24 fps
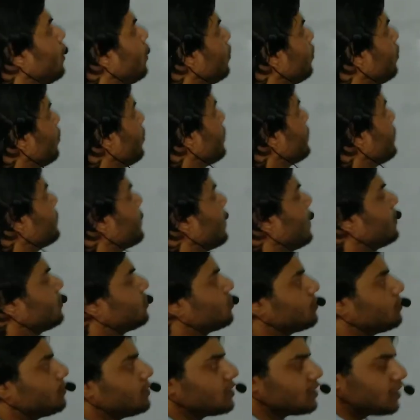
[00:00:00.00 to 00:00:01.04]
You know, it's
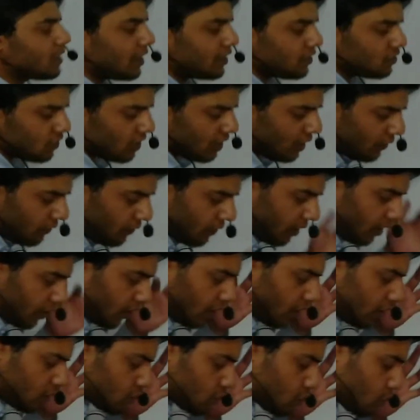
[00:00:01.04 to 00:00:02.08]
Ig beta, Ig alpha are
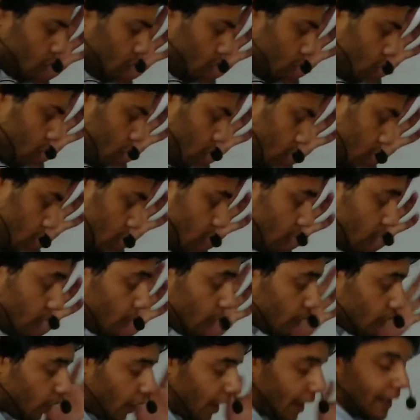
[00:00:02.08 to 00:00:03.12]

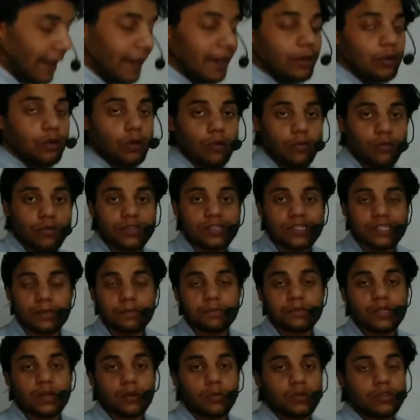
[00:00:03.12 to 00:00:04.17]
also a kind of
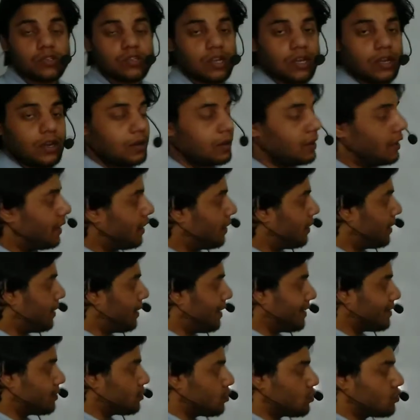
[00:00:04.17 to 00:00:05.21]
receptor which are
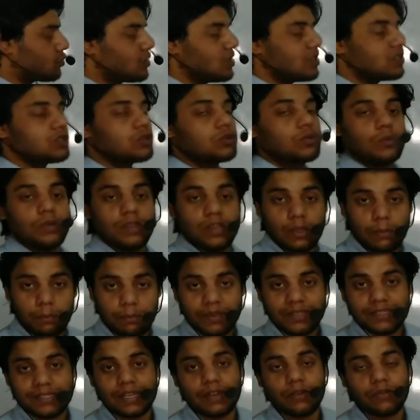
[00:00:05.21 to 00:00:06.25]
associated with the
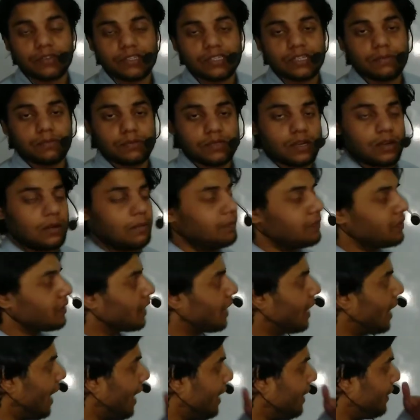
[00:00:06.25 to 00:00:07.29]
B cell receptor,
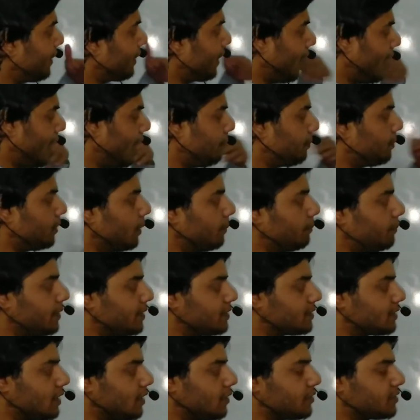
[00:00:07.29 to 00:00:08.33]
and it helps the B
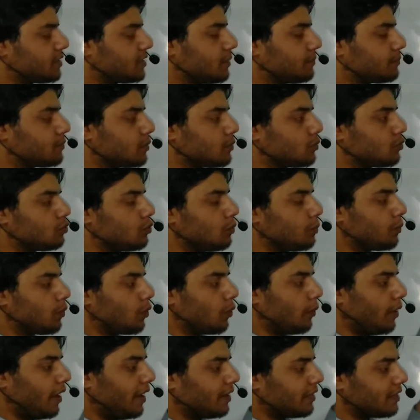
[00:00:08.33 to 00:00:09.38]
cell receptor to
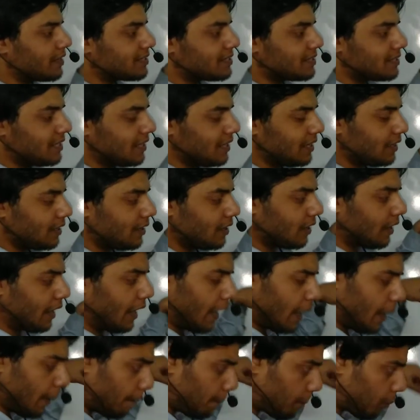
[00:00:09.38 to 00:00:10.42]
provide the signal
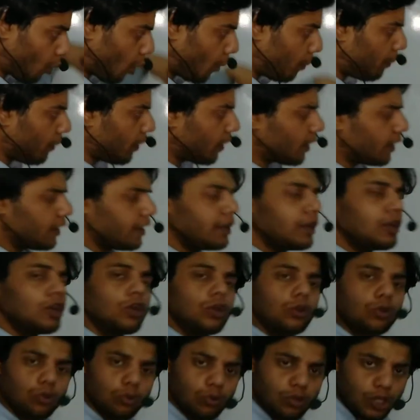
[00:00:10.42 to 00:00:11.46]
properly
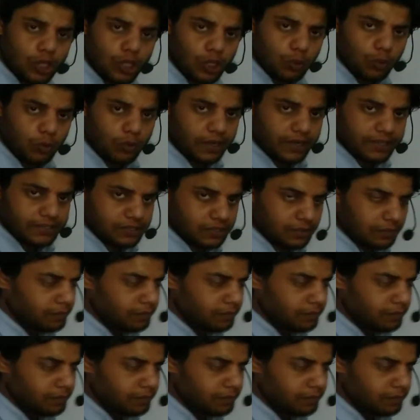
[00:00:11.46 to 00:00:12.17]
to the nucleus.